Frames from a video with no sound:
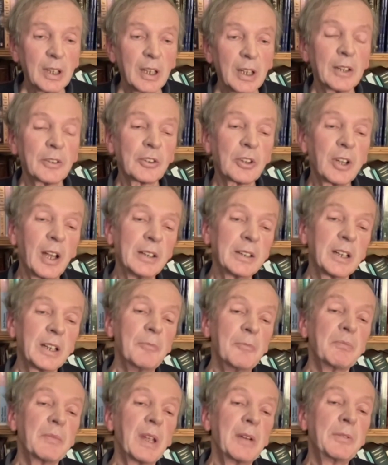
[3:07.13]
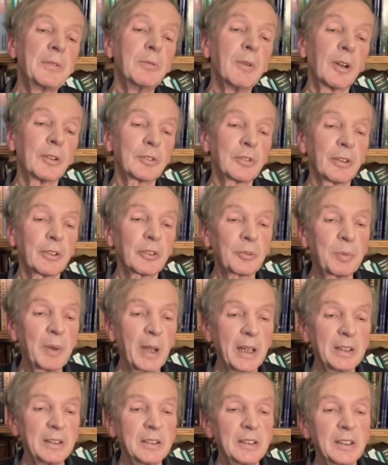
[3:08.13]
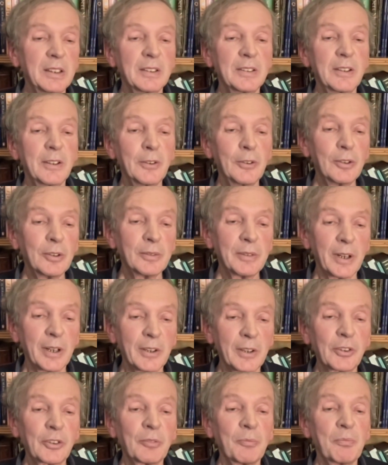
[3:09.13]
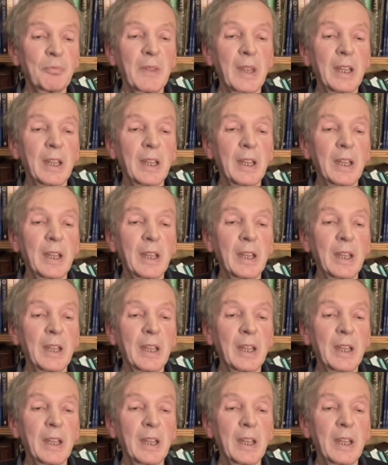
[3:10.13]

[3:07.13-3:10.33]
It's like if you want to explain the universe